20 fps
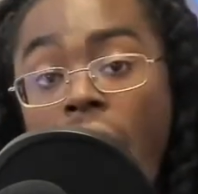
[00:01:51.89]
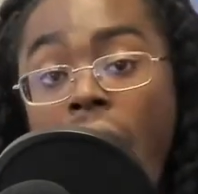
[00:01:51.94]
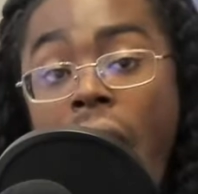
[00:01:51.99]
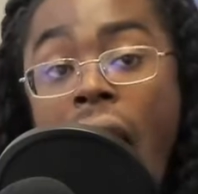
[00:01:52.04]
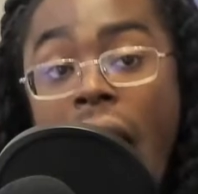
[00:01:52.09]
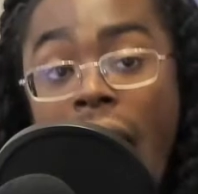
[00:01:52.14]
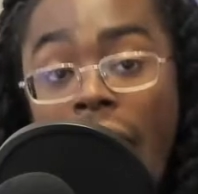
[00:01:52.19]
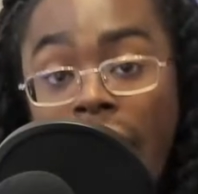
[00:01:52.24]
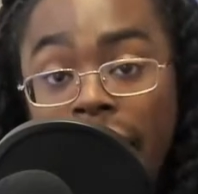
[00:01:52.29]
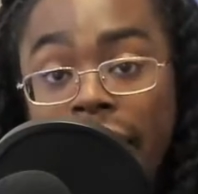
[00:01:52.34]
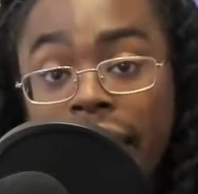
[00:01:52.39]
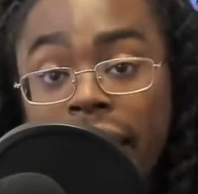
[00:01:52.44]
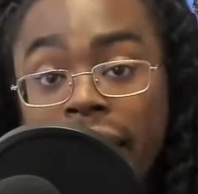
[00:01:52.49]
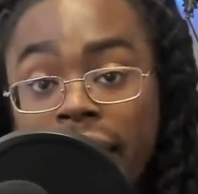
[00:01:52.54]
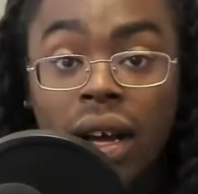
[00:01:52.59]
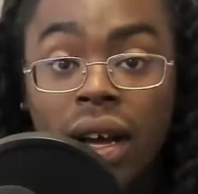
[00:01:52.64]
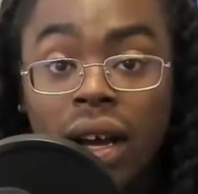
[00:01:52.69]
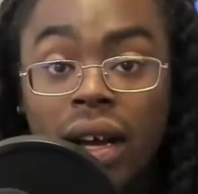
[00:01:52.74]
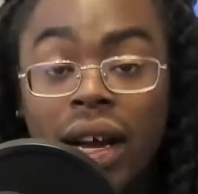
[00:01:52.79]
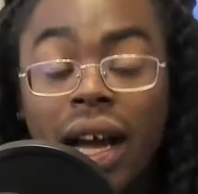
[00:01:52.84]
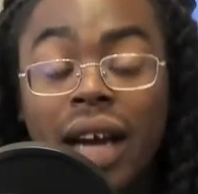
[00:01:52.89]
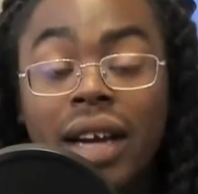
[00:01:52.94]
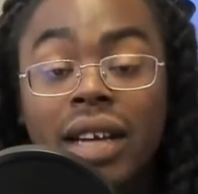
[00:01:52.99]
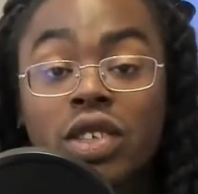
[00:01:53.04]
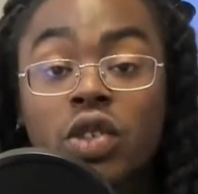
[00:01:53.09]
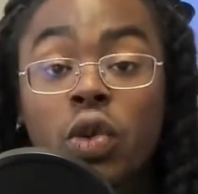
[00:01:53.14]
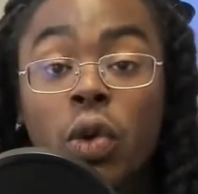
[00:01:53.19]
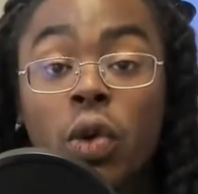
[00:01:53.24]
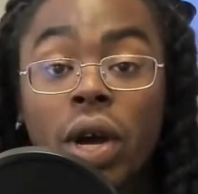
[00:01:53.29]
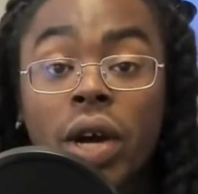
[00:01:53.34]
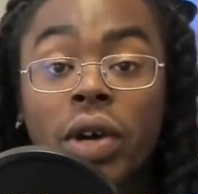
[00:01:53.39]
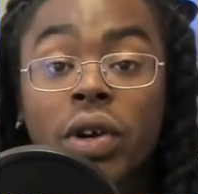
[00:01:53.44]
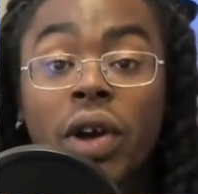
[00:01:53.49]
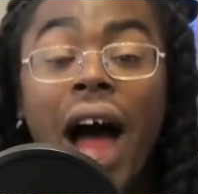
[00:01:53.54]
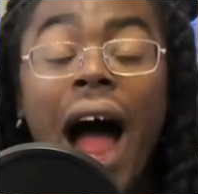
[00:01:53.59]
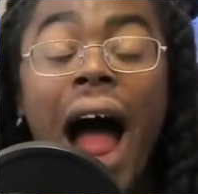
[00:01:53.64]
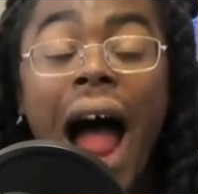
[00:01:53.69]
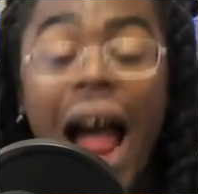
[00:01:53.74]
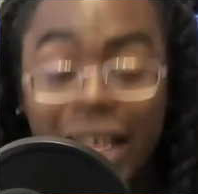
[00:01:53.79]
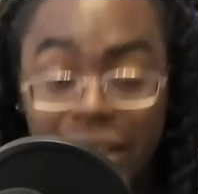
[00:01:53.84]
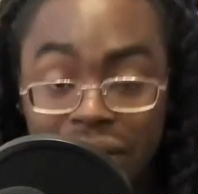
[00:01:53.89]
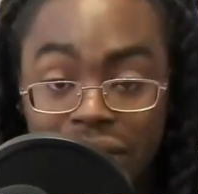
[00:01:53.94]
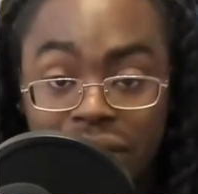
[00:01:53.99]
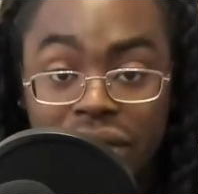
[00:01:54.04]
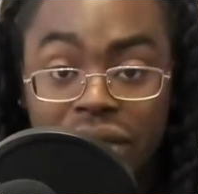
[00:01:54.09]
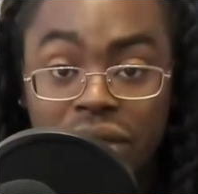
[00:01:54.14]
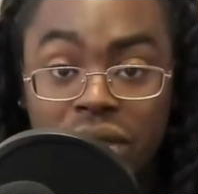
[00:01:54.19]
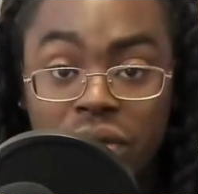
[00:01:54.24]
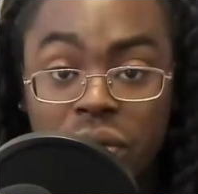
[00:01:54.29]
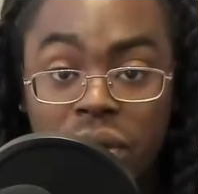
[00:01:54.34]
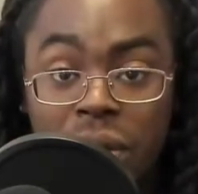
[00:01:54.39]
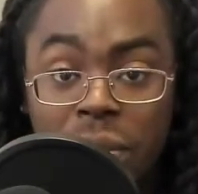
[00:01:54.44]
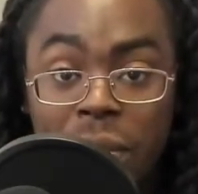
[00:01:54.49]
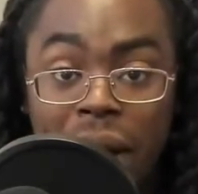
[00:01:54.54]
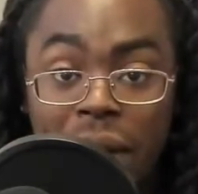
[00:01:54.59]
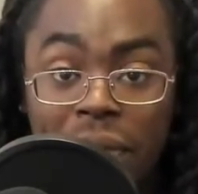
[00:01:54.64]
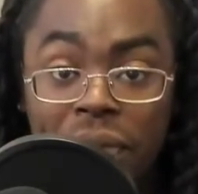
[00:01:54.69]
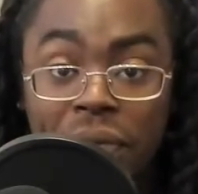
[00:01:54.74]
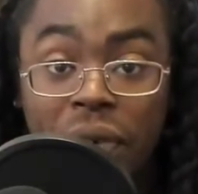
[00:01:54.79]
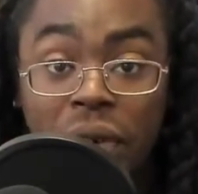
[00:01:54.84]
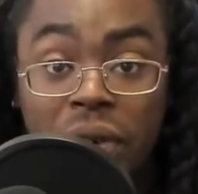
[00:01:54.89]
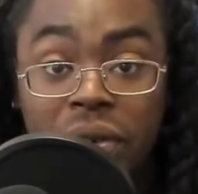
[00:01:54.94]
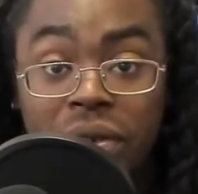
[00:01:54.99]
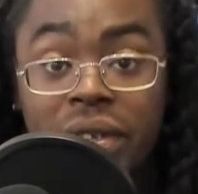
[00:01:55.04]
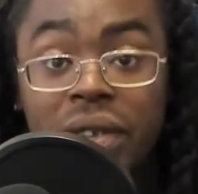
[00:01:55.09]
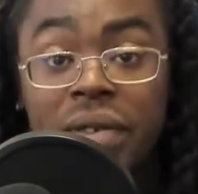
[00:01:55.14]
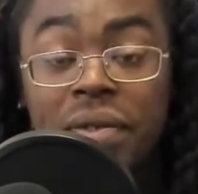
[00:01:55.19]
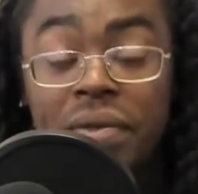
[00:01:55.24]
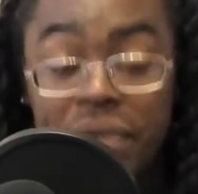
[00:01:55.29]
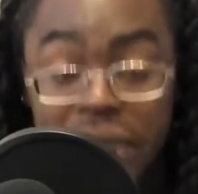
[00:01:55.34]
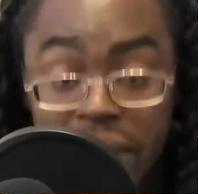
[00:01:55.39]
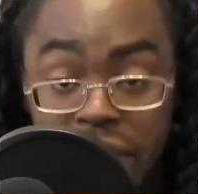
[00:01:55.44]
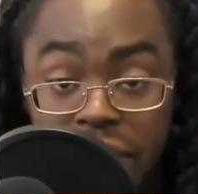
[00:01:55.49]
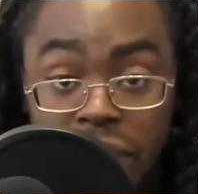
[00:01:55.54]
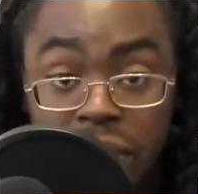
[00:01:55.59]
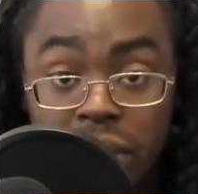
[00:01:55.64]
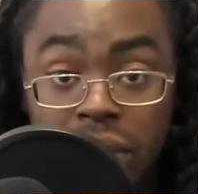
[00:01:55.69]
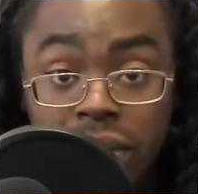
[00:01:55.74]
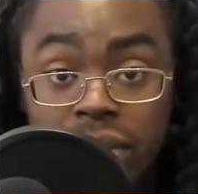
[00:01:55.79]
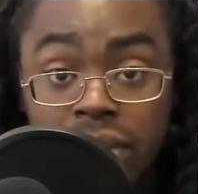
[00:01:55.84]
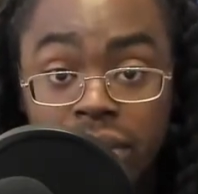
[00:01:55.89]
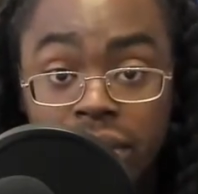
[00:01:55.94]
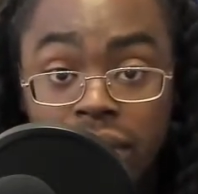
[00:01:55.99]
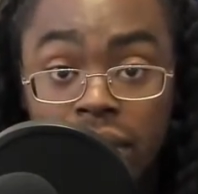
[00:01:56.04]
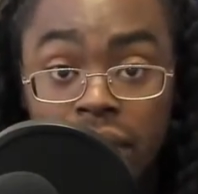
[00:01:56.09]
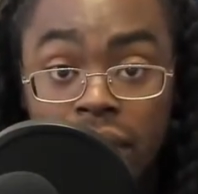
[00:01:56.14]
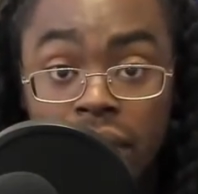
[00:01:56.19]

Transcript: I got a Toyota Highlander as one of my first vehicles.